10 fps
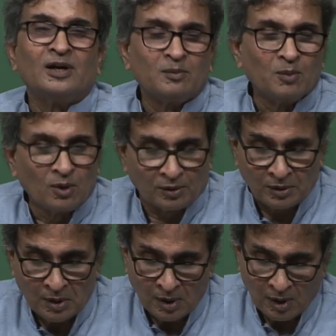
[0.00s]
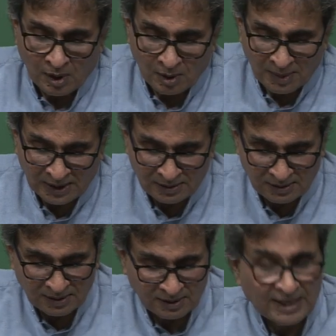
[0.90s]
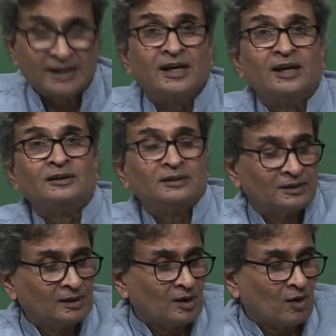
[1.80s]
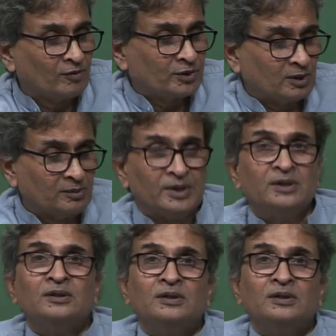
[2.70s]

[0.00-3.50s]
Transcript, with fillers: a little more, but that can obviously be